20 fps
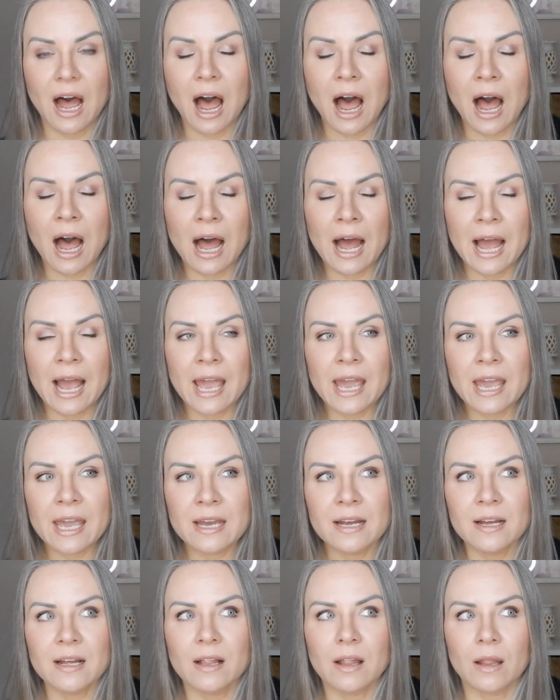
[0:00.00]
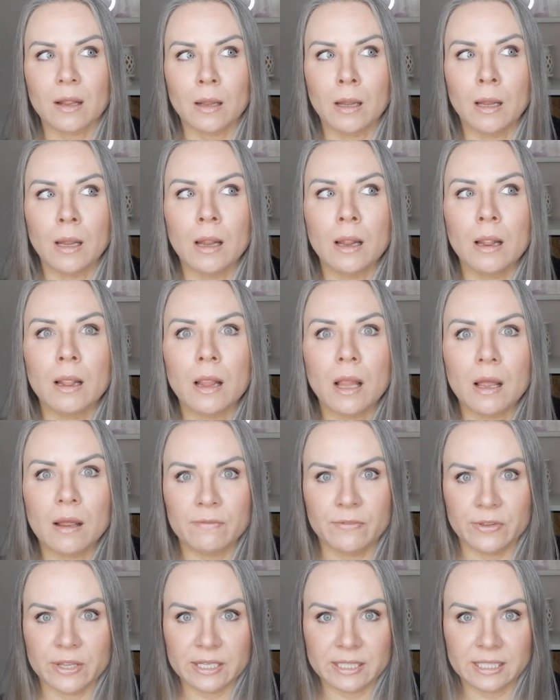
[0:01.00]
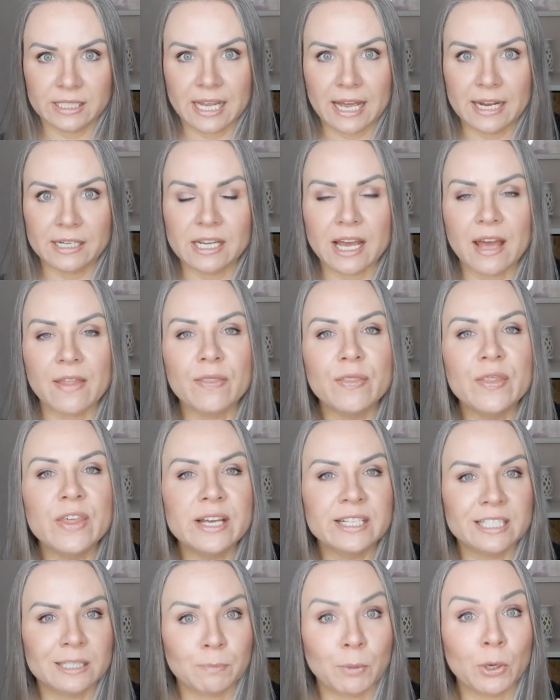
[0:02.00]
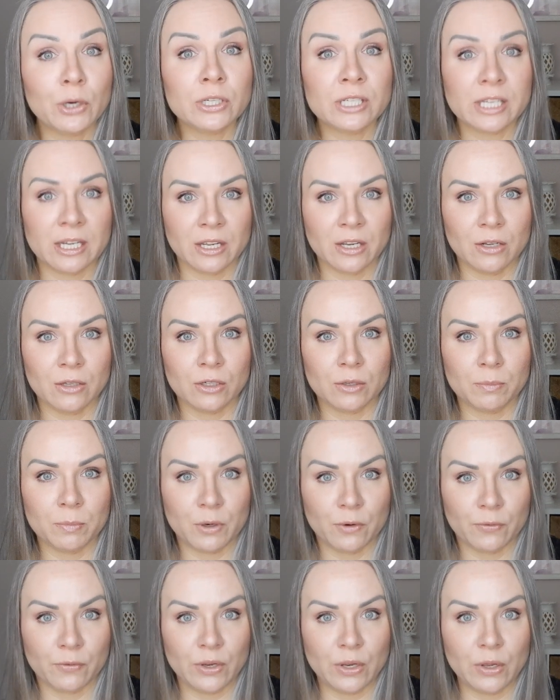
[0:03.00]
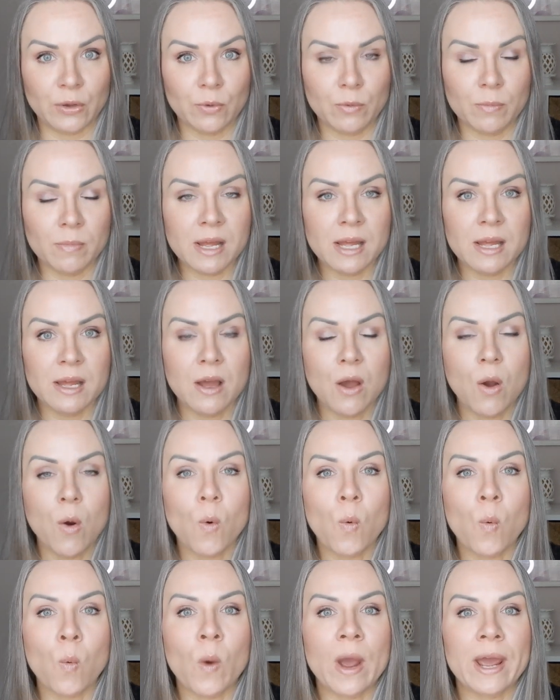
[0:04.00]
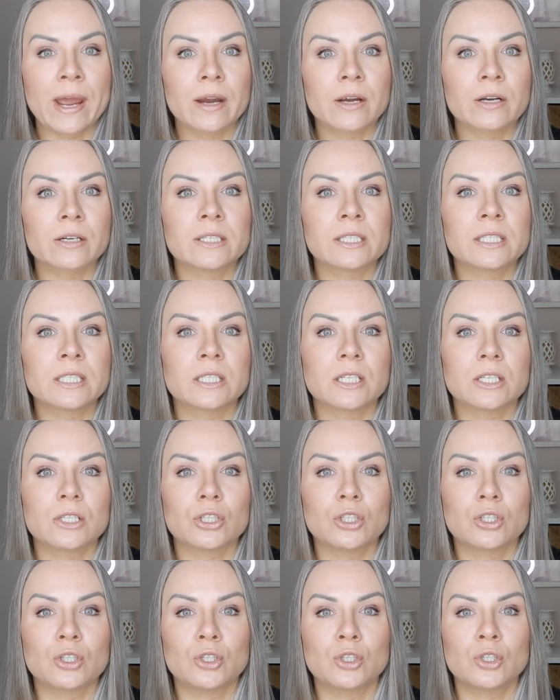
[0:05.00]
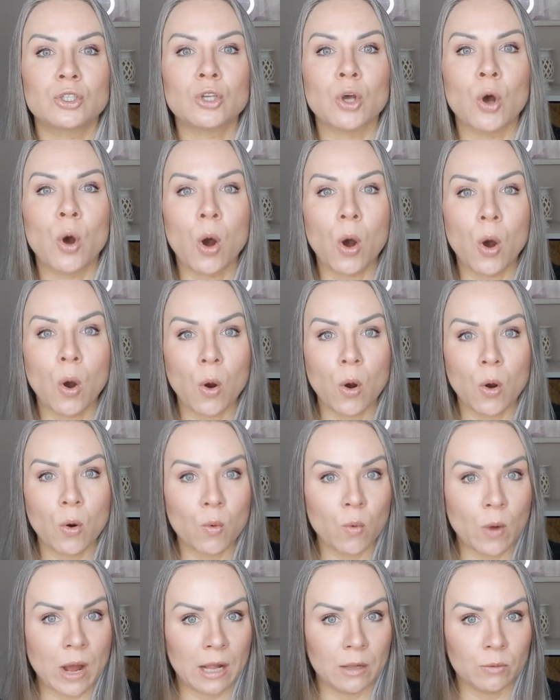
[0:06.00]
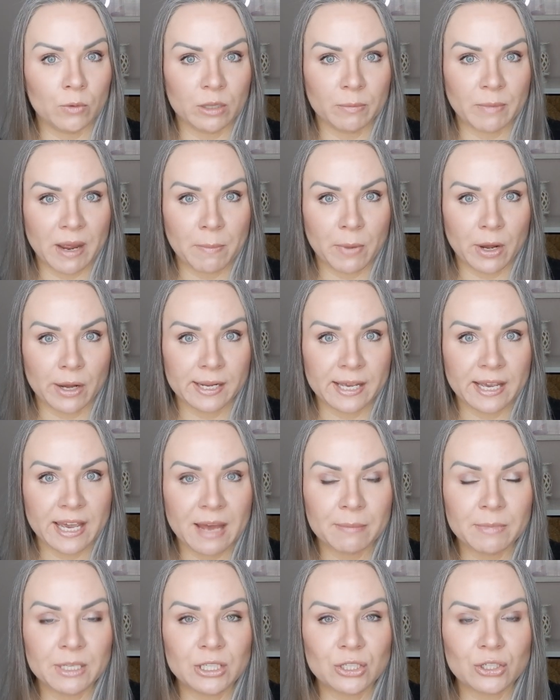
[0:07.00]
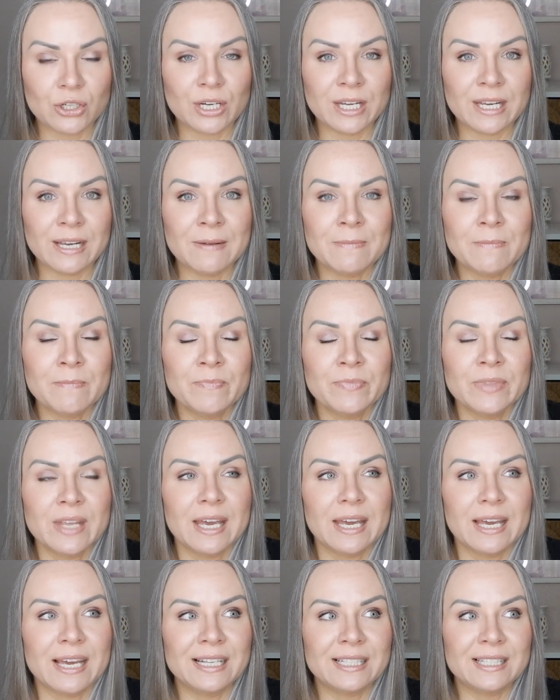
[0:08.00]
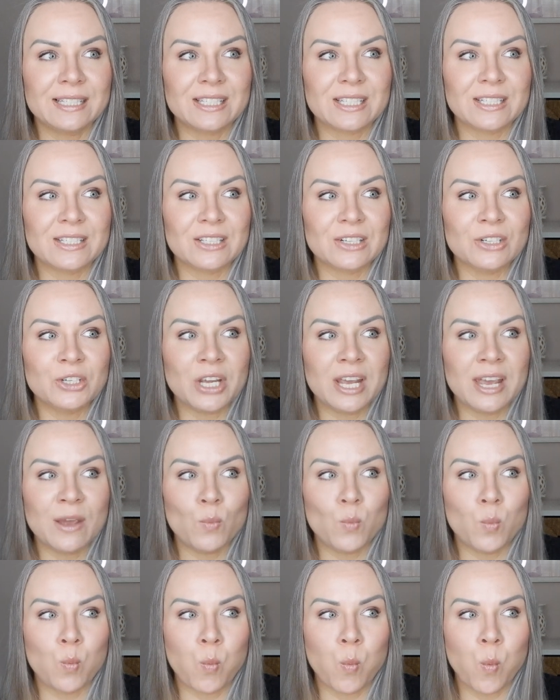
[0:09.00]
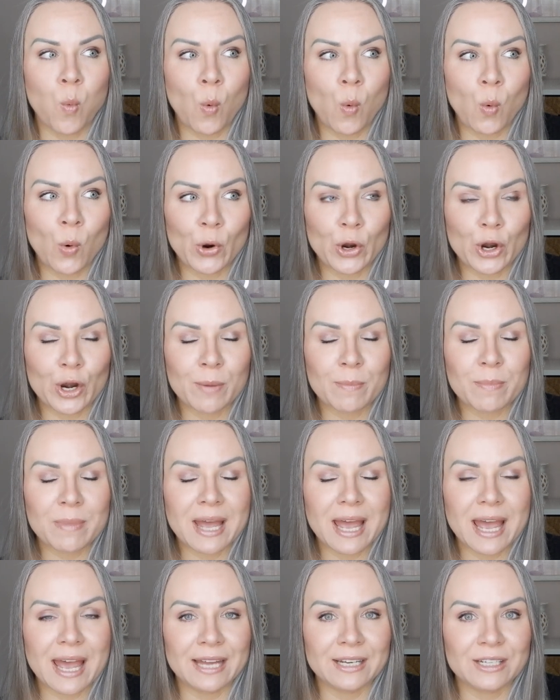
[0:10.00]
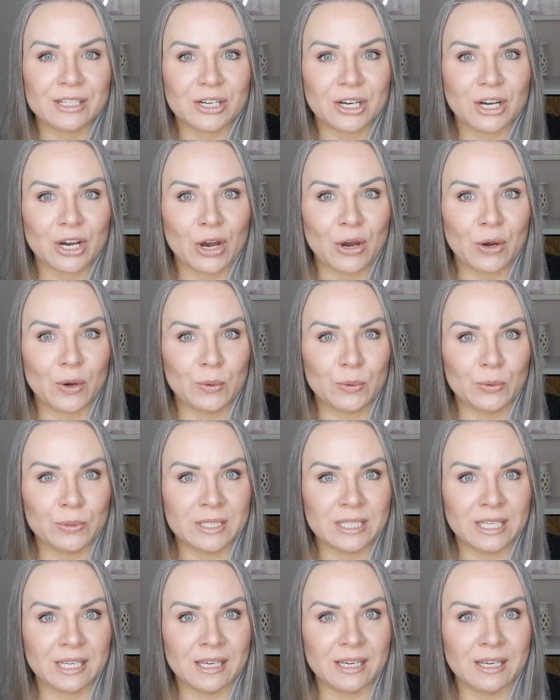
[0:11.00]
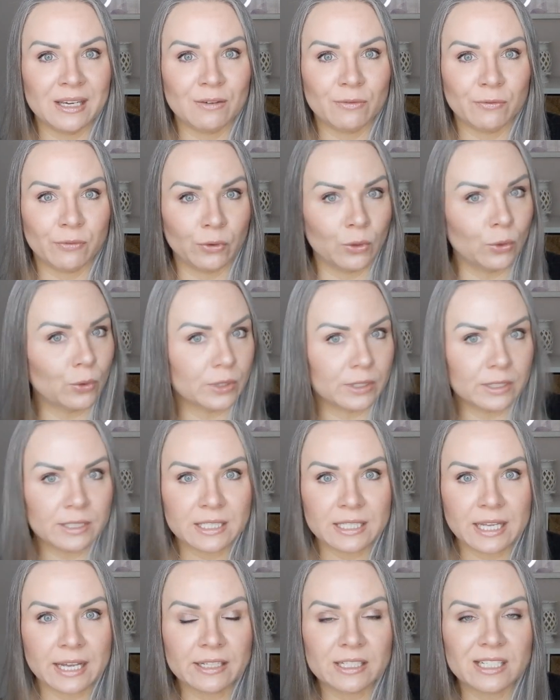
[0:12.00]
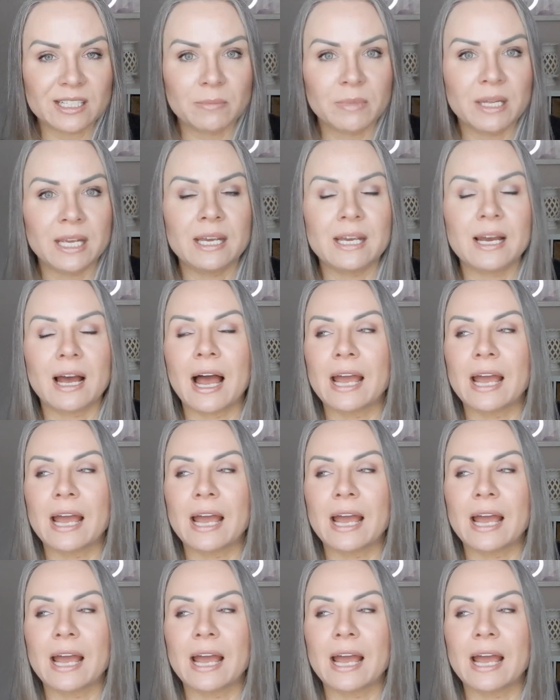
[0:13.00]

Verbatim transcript: I love this scent and this particular perfume wears so well with my body chemistry. It's such a warm and cozy floral scent to me.